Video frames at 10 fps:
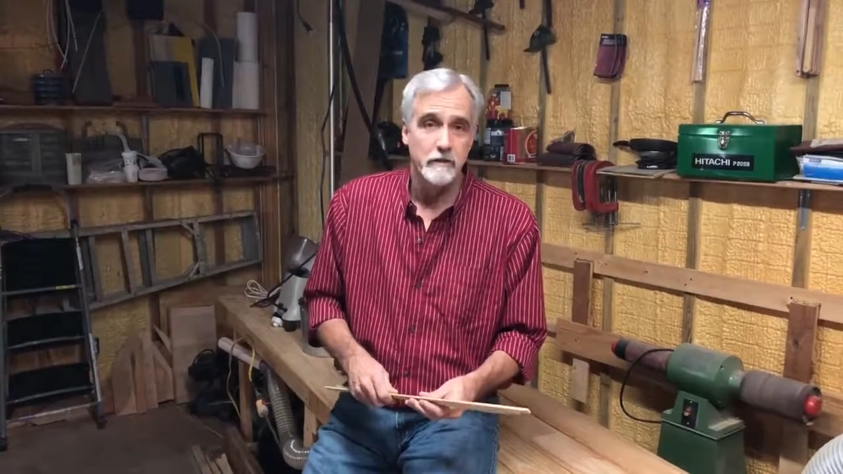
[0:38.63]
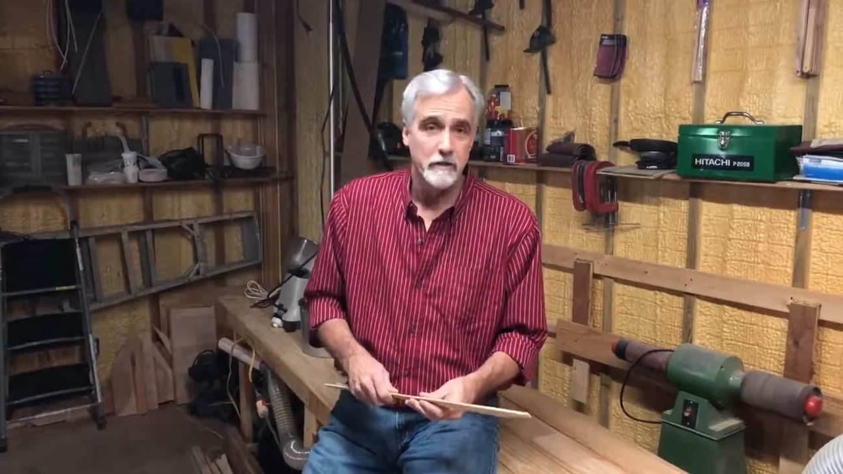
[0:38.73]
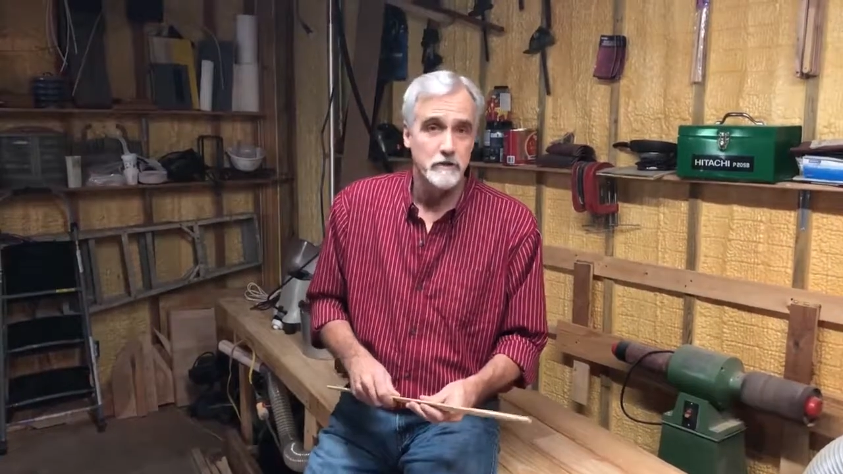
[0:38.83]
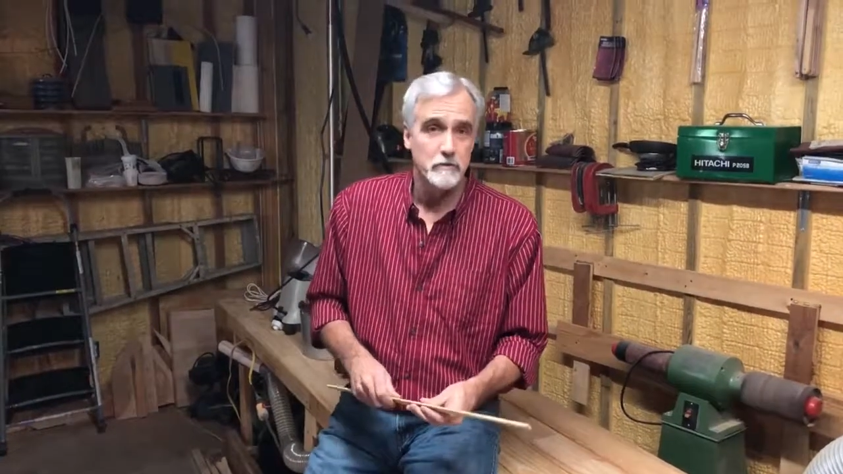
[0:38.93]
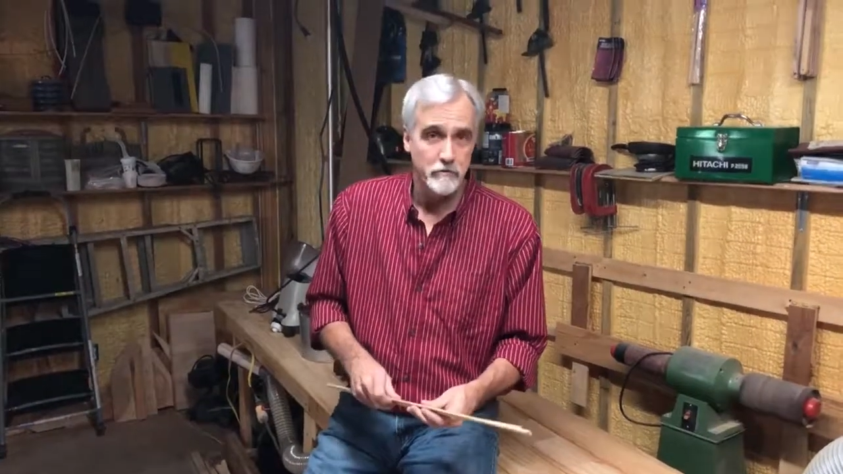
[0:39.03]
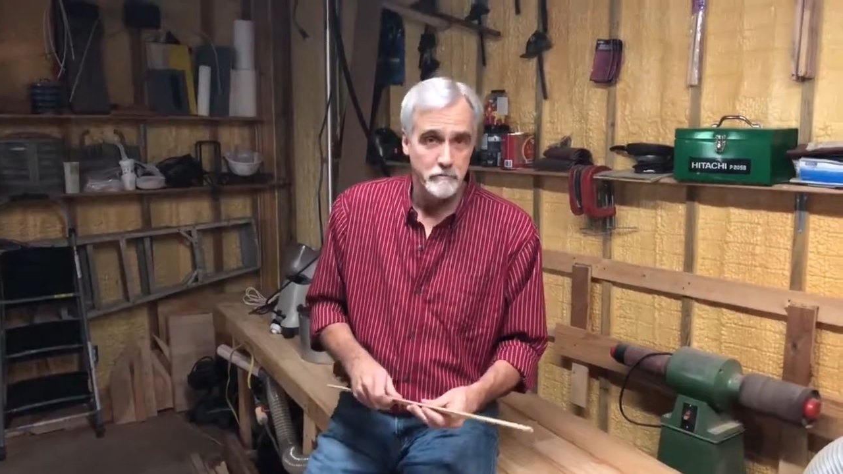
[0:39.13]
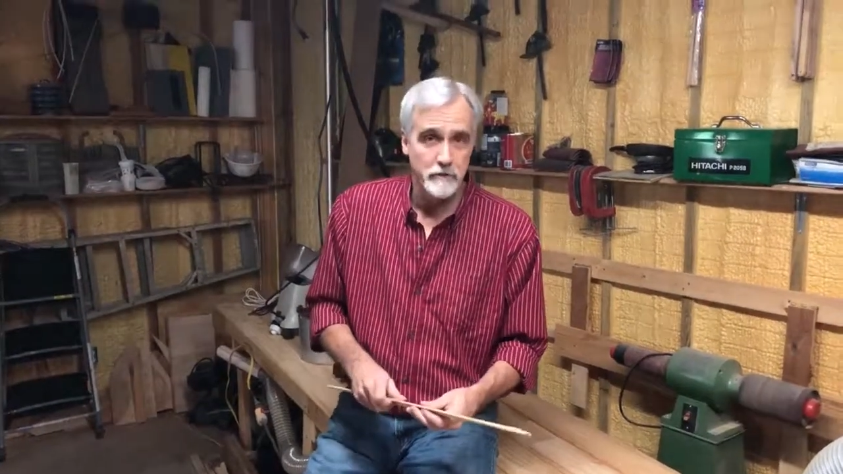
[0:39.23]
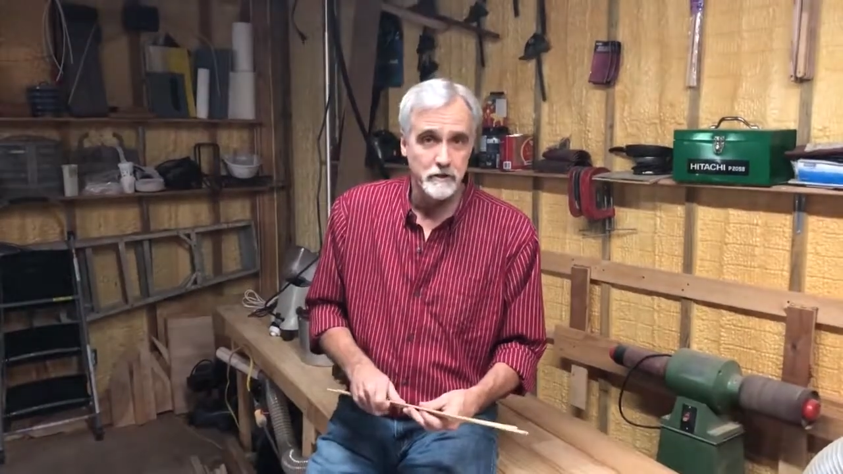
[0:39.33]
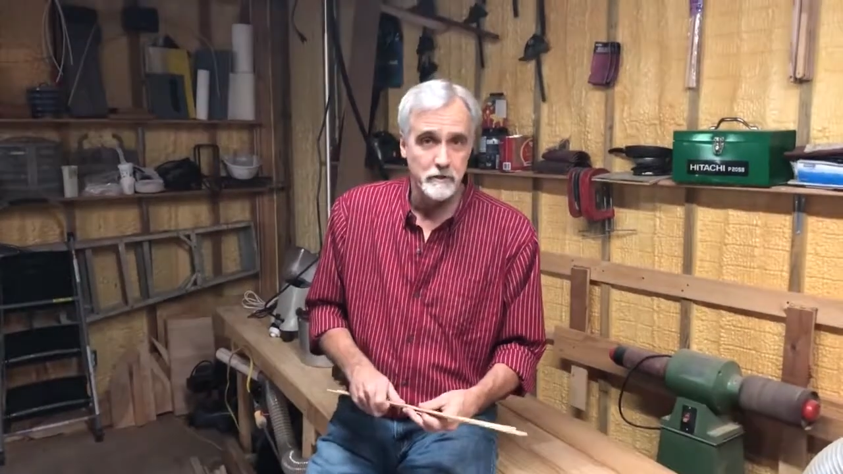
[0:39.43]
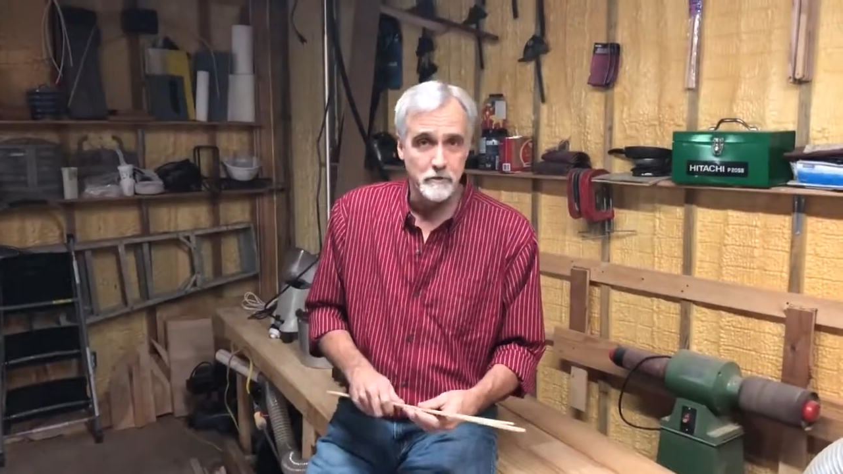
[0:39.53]
things that we've
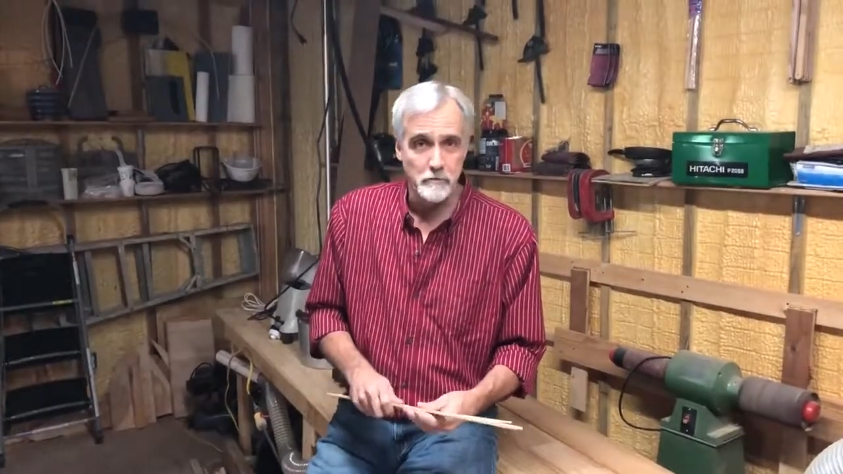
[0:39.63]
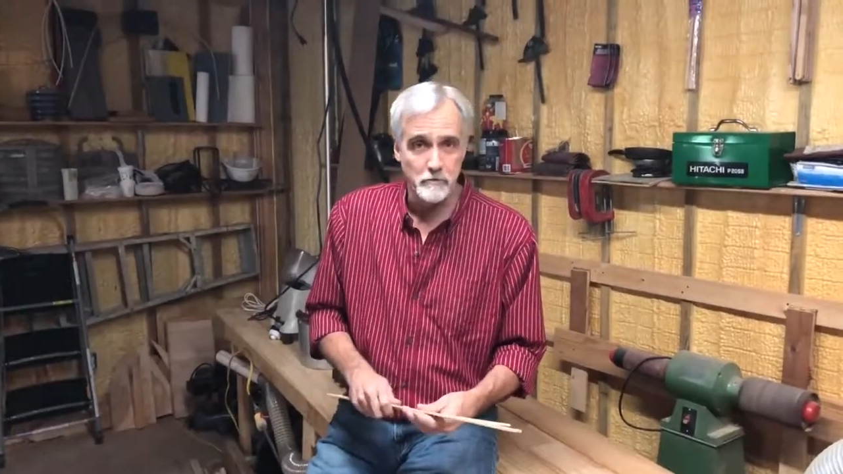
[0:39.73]
picked up in the